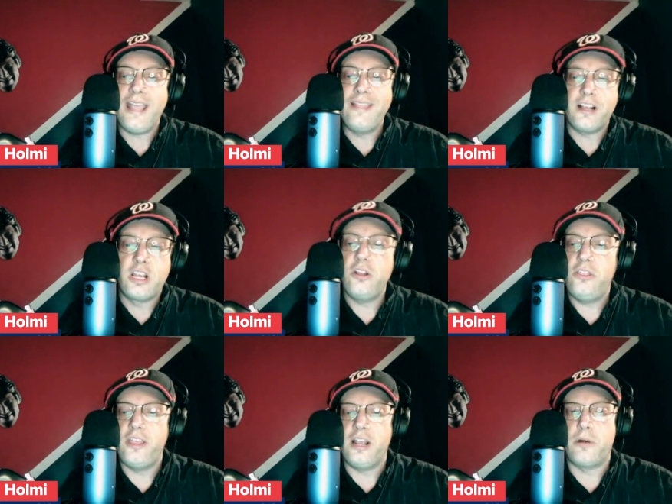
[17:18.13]
And the good
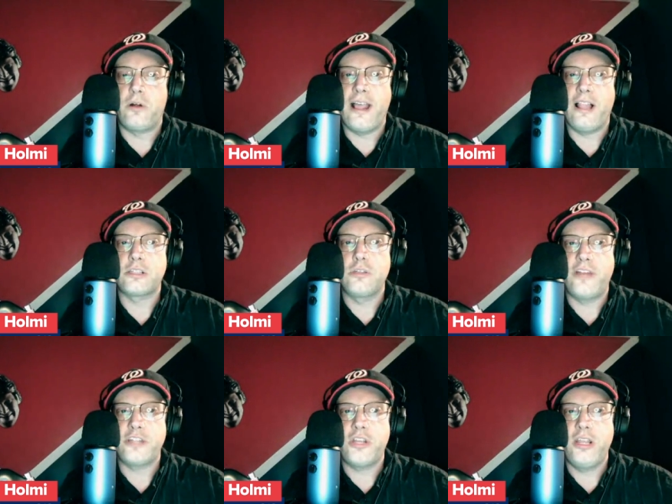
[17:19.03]
thing about Alex
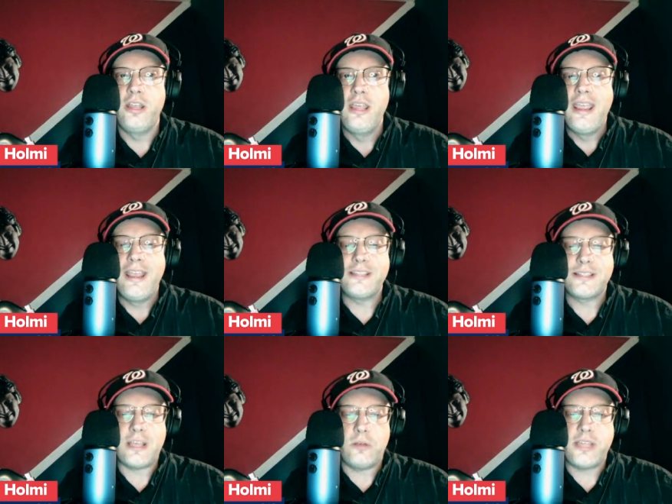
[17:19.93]
Ovechkin is it
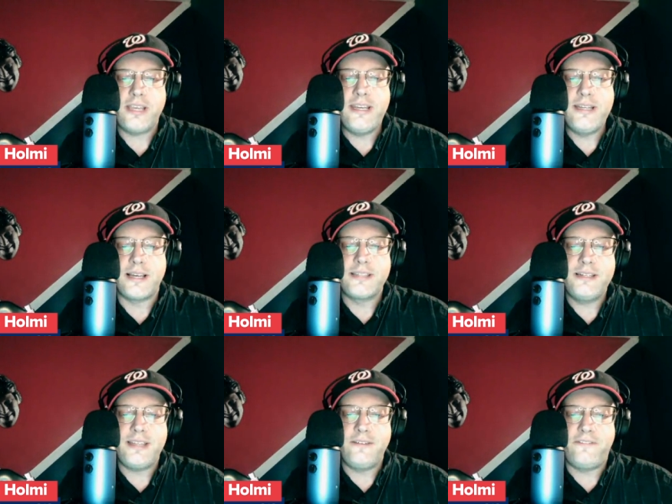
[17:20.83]
sounds like he
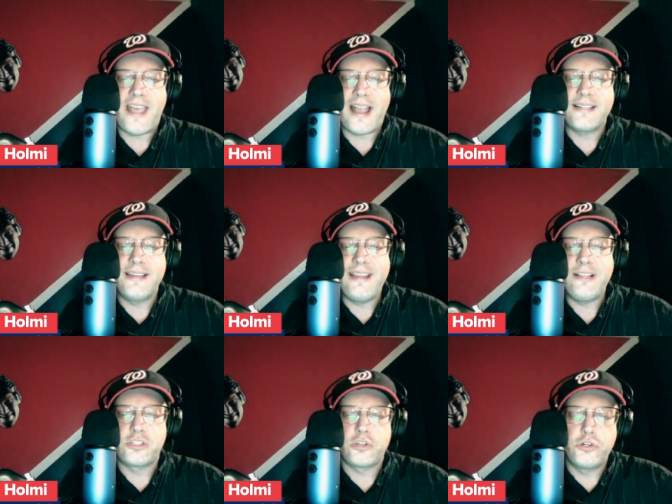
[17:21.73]
doesn't, in fact,
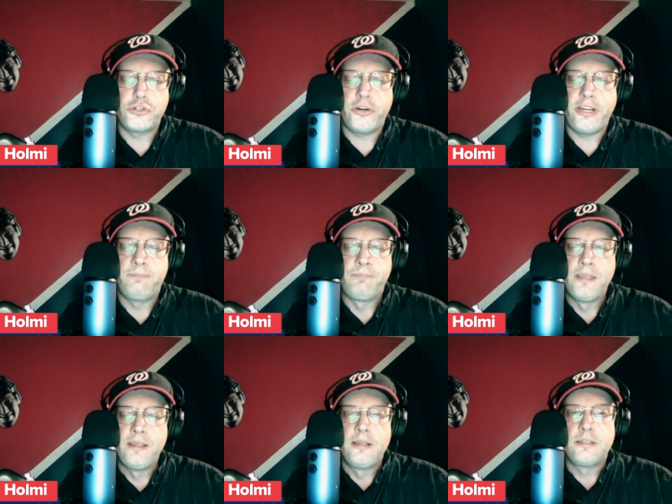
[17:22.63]
need surgery.
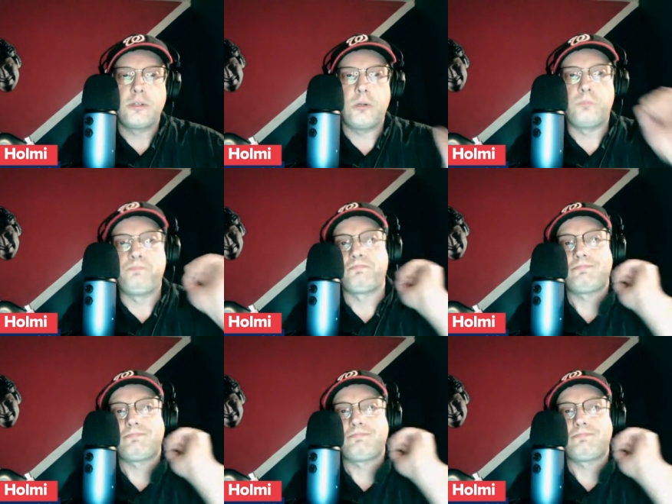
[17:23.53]
So